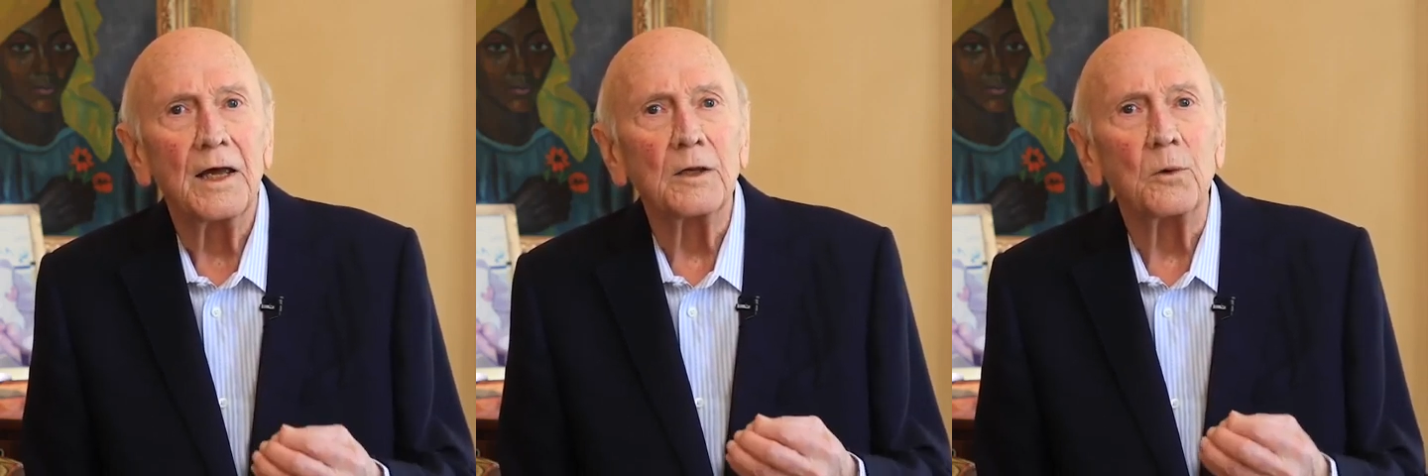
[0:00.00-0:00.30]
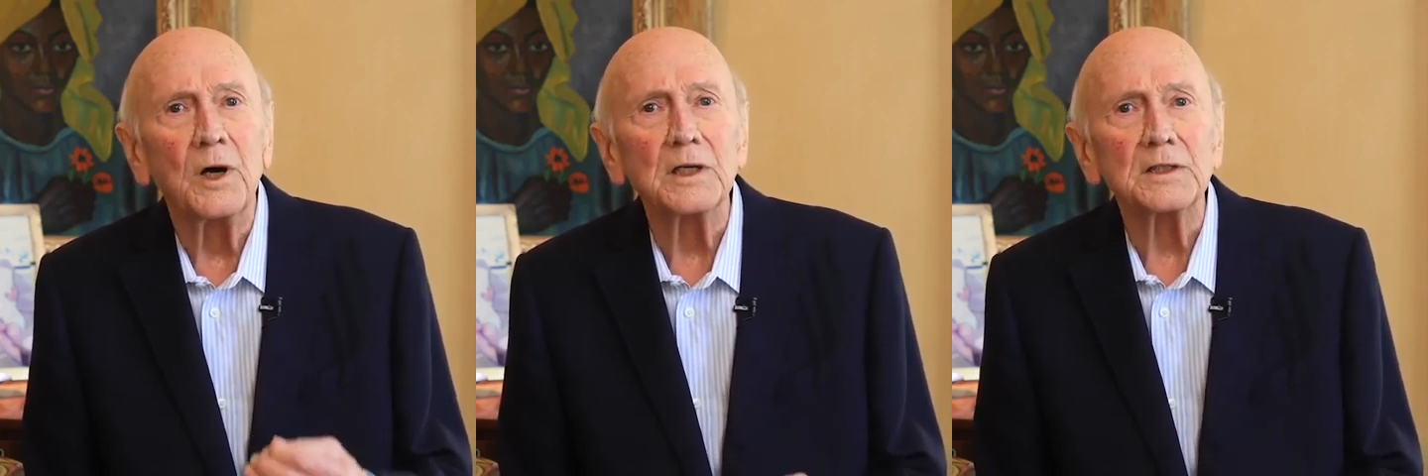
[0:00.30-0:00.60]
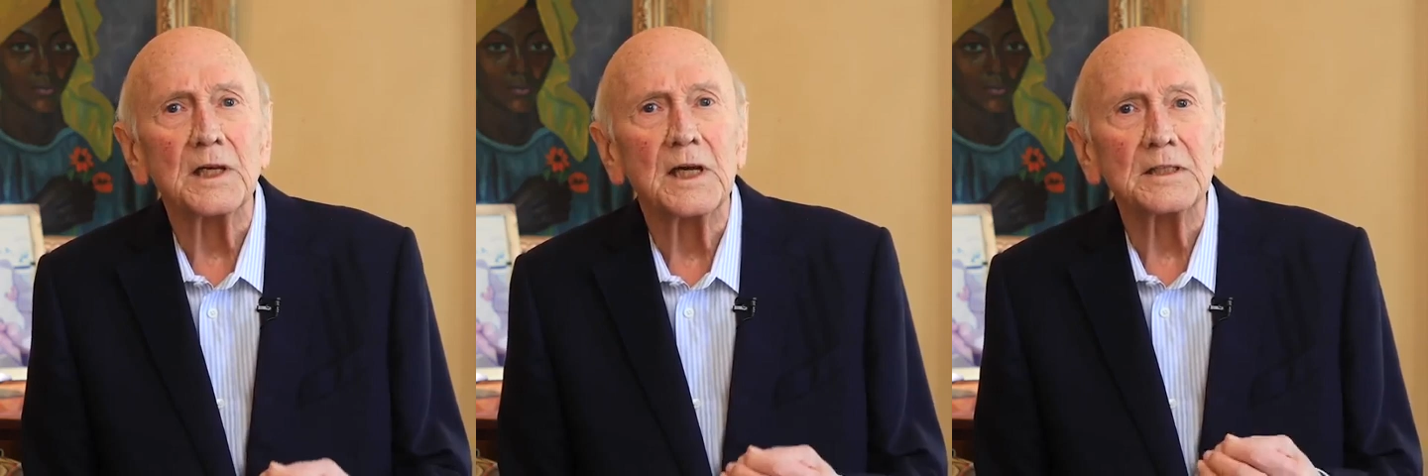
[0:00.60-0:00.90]
It
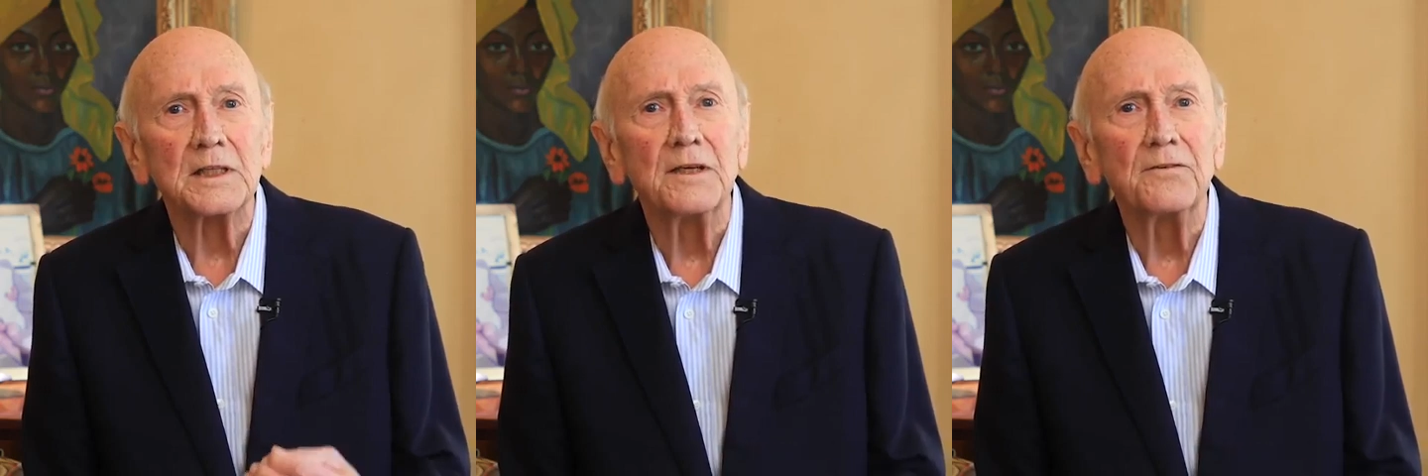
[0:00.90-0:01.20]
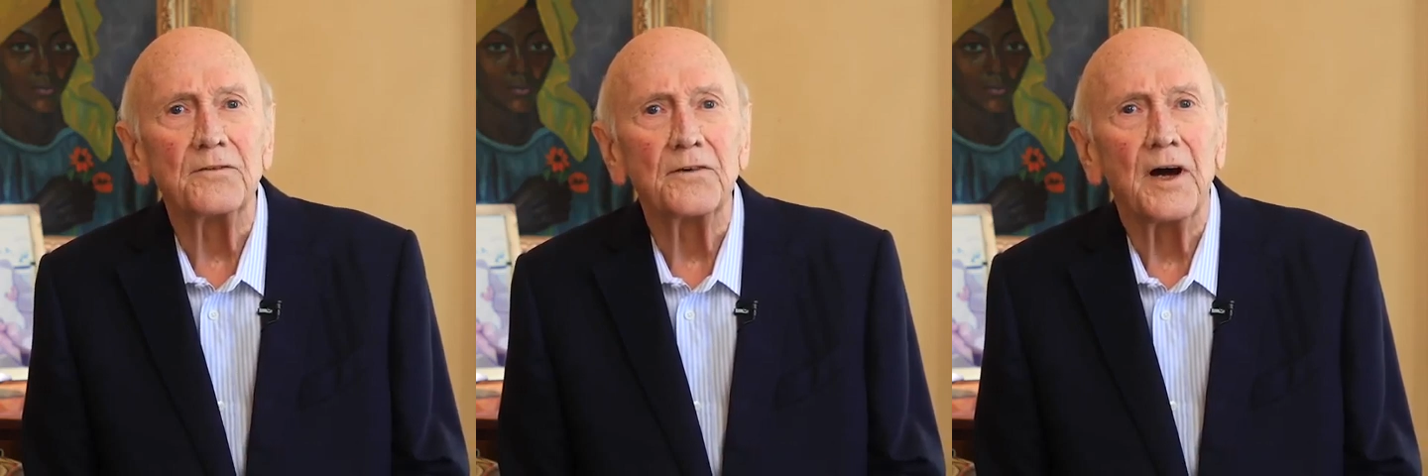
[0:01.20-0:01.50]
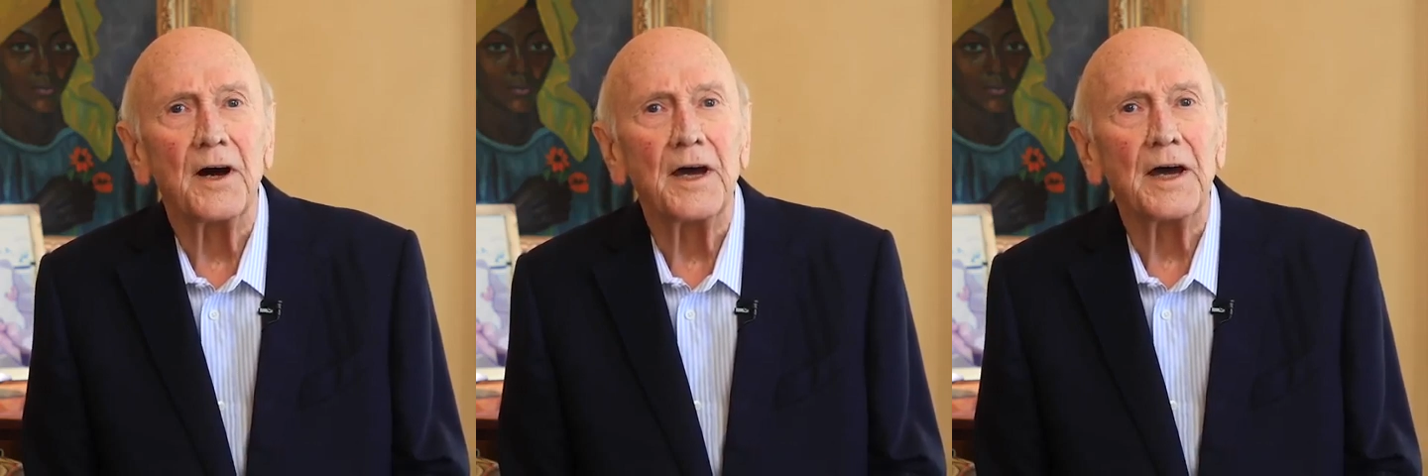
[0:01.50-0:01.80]
was as if
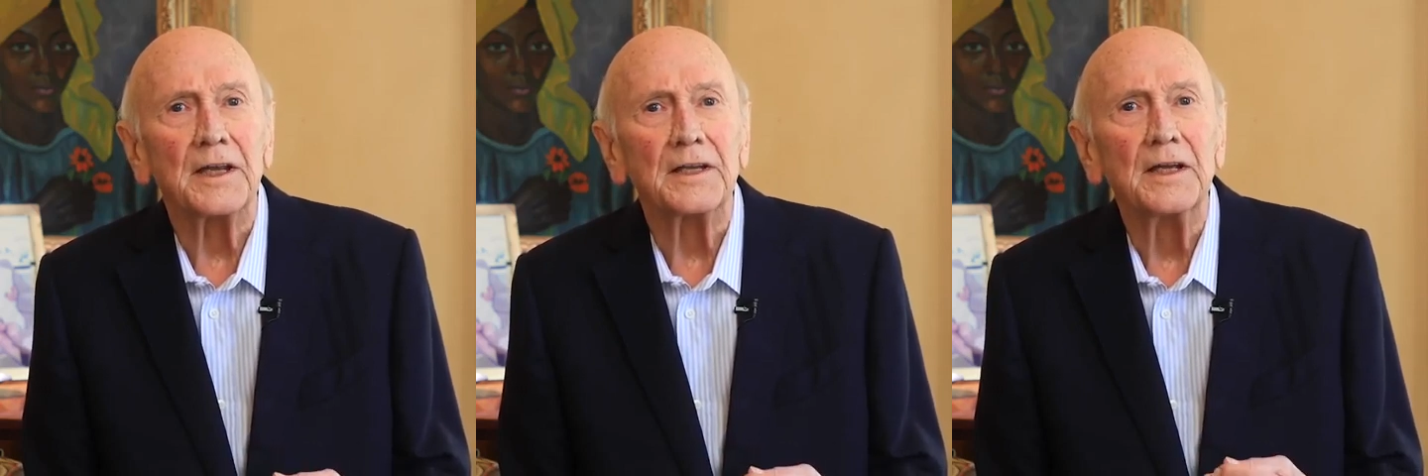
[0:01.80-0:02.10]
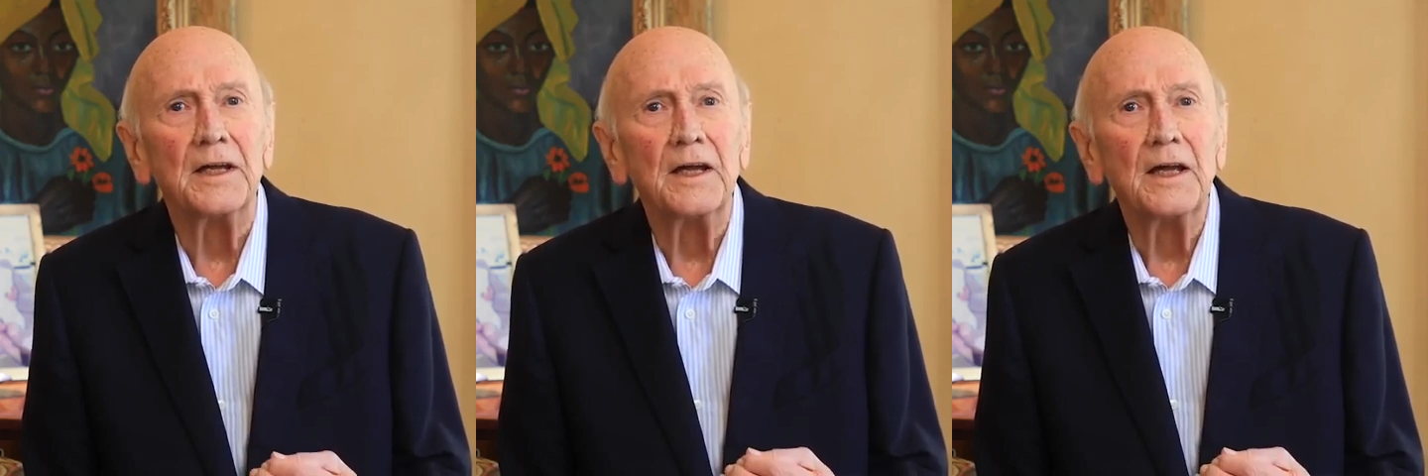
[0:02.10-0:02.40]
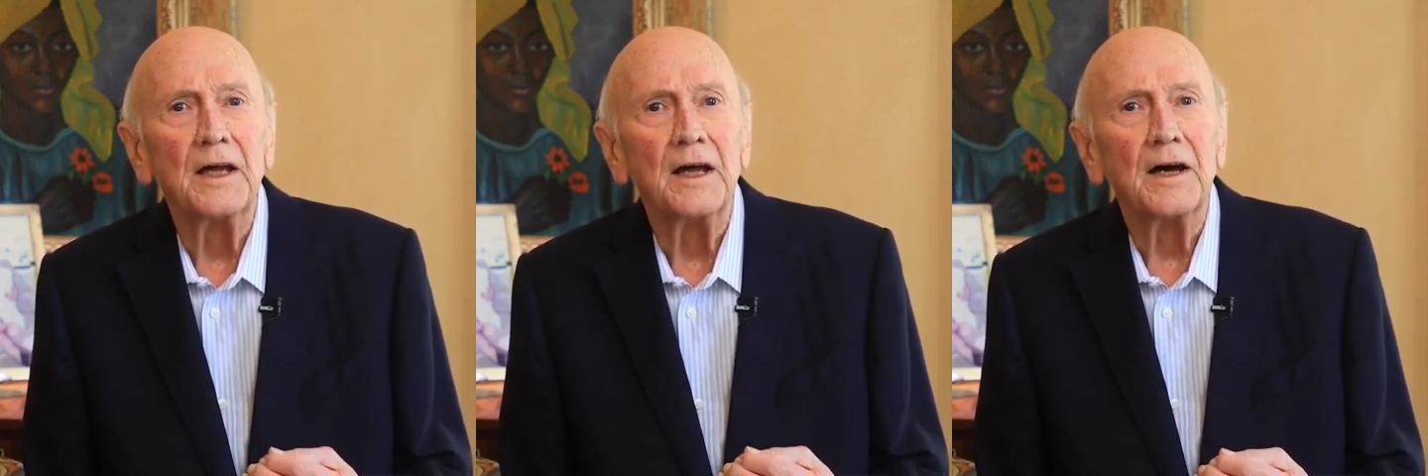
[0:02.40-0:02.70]
I had
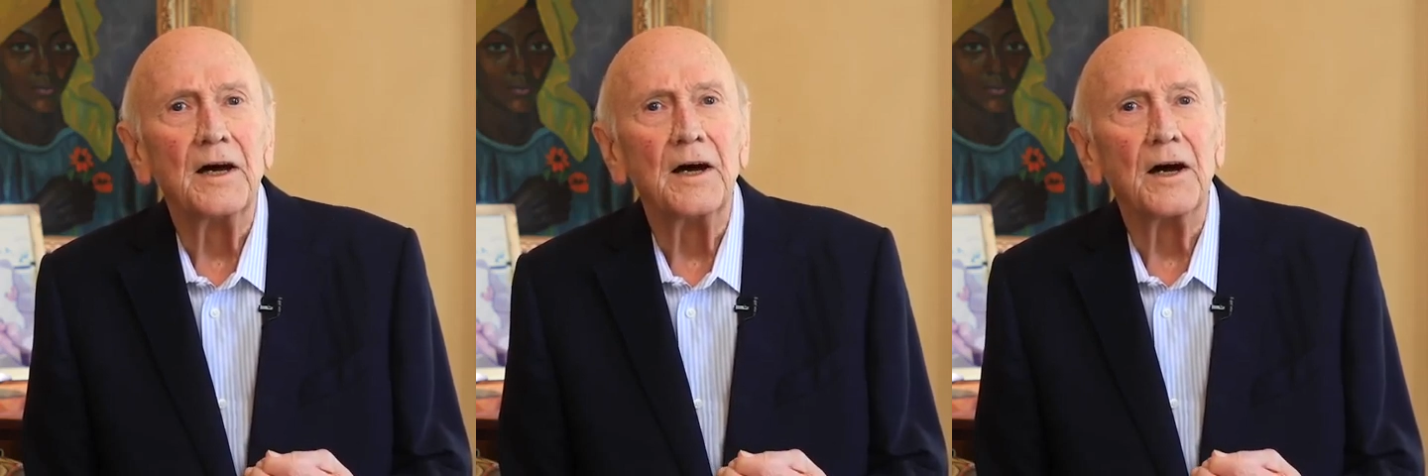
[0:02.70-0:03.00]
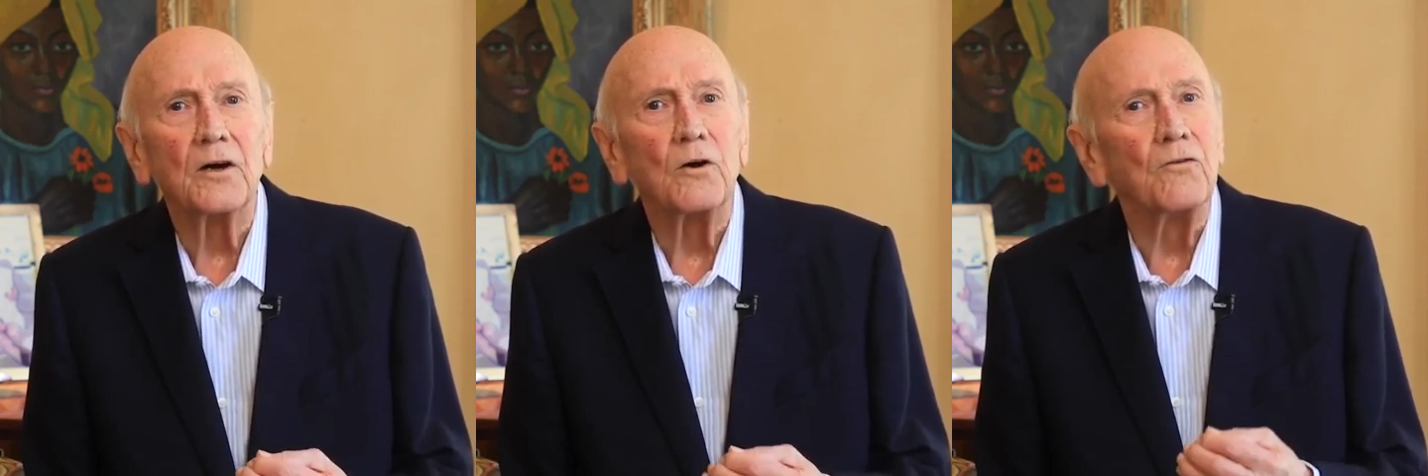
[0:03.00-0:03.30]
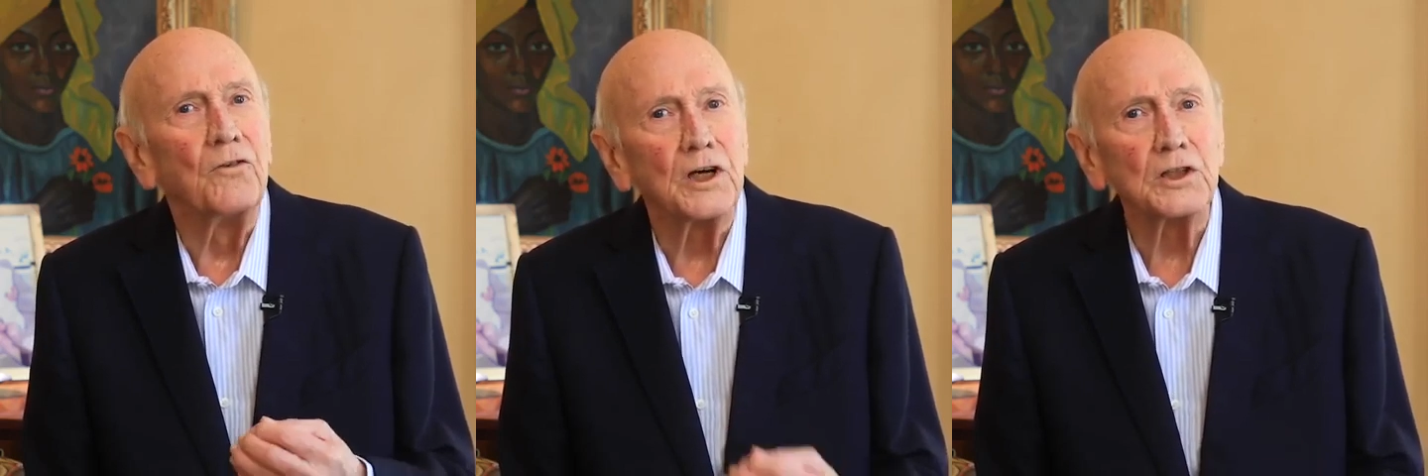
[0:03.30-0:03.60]
a
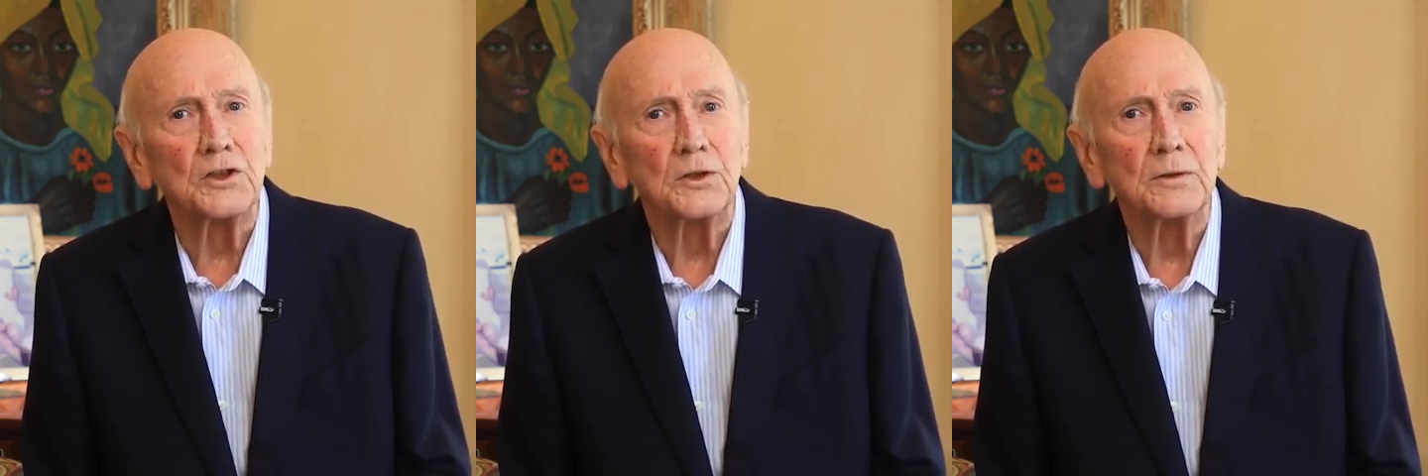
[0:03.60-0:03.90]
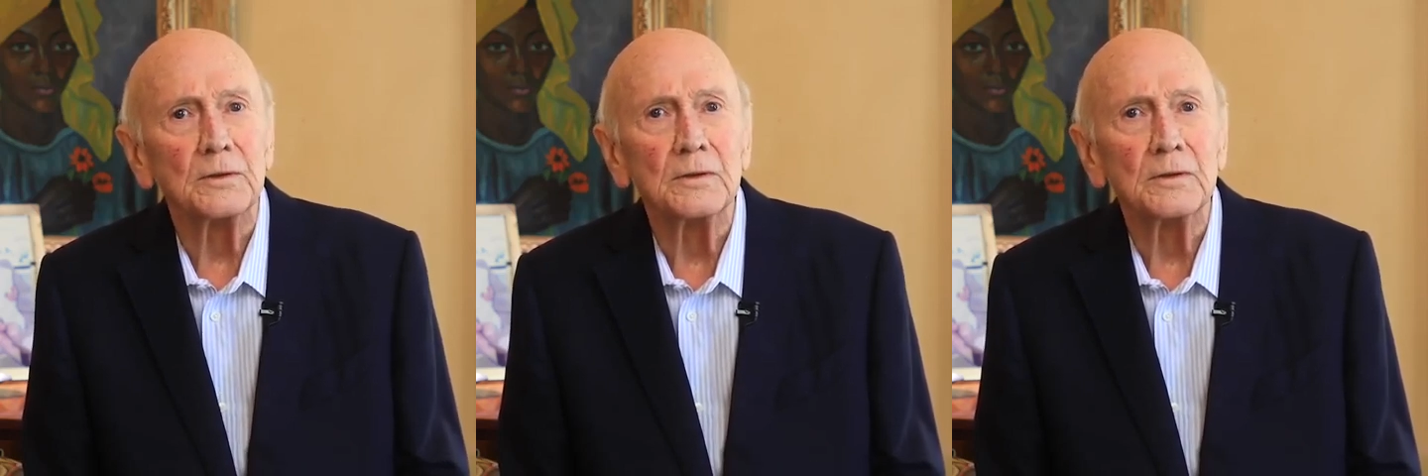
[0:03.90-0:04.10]
conversion,